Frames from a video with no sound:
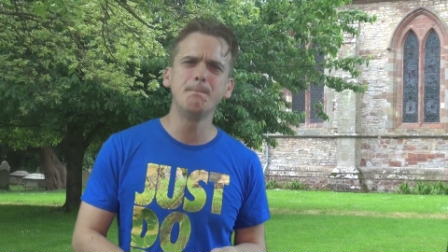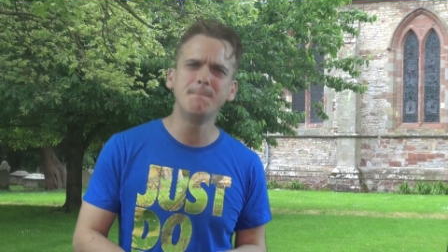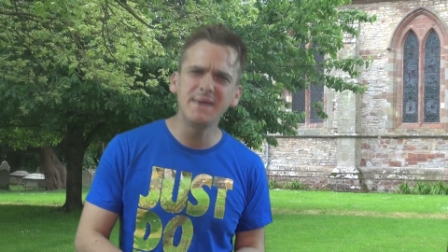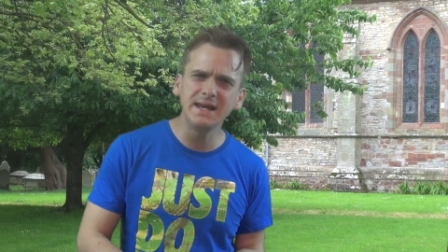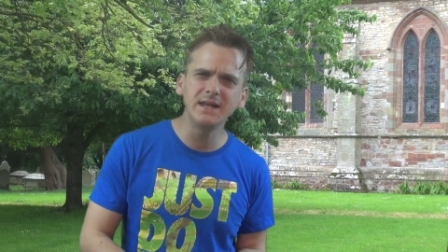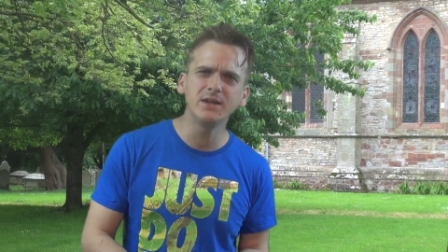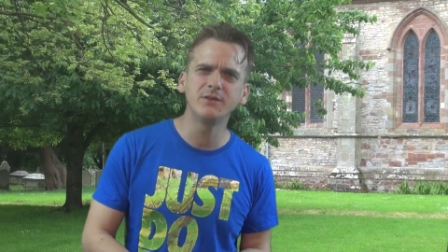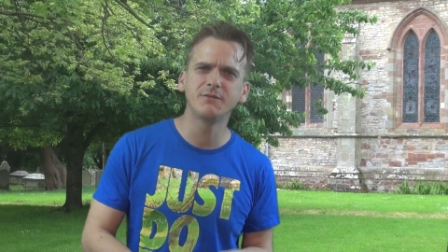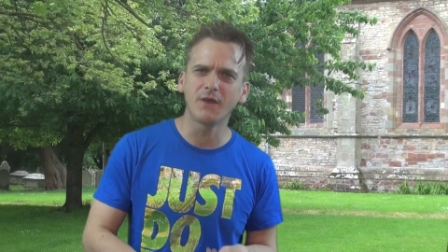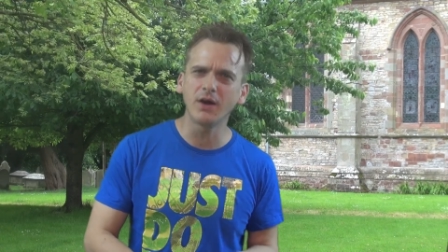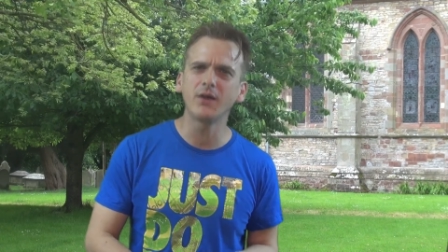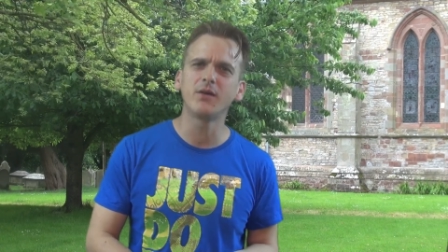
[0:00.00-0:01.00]
million
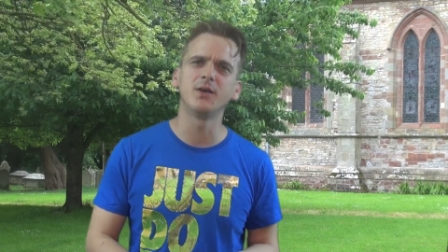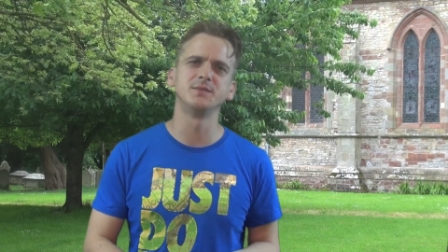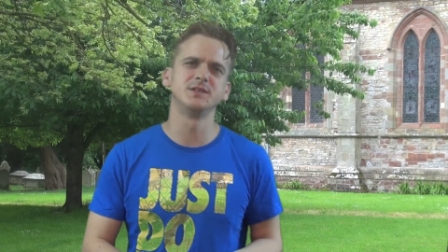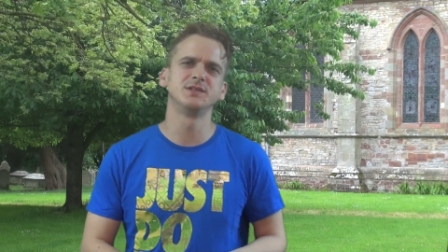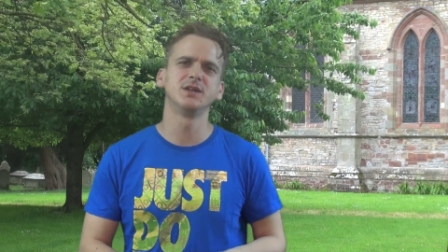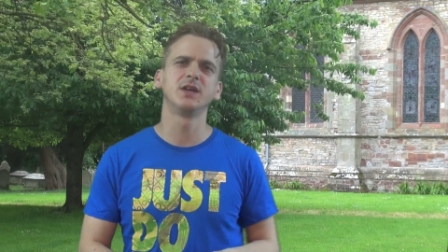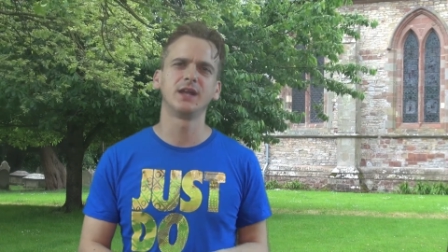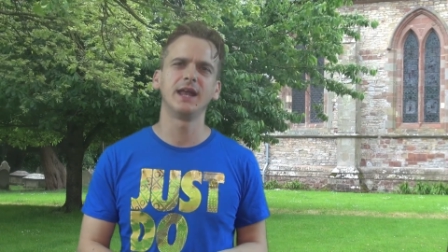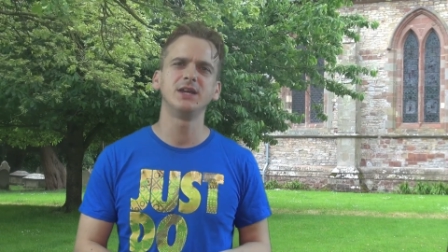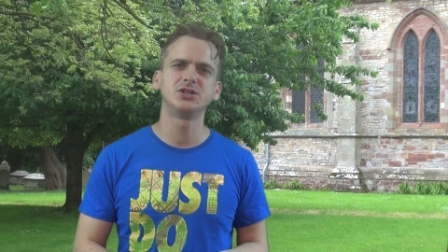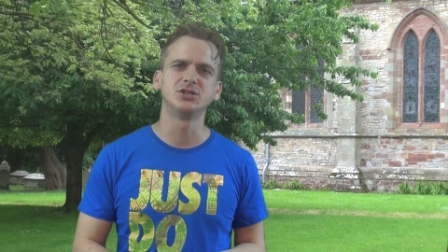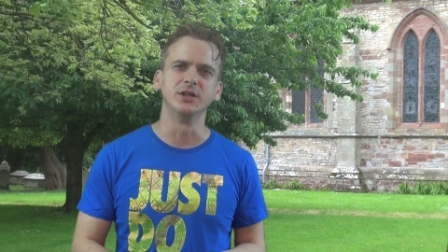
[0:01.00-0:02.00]
firearms in
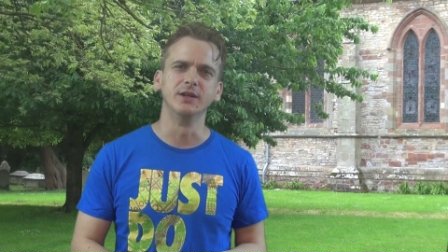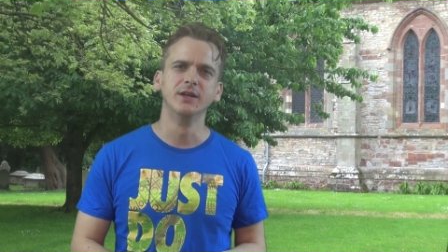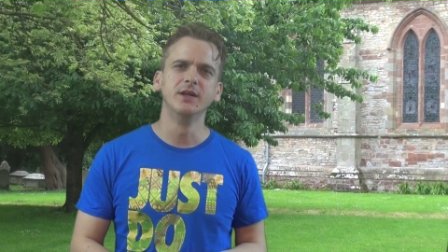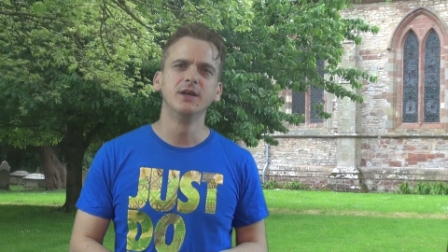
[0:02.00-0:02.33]
circulation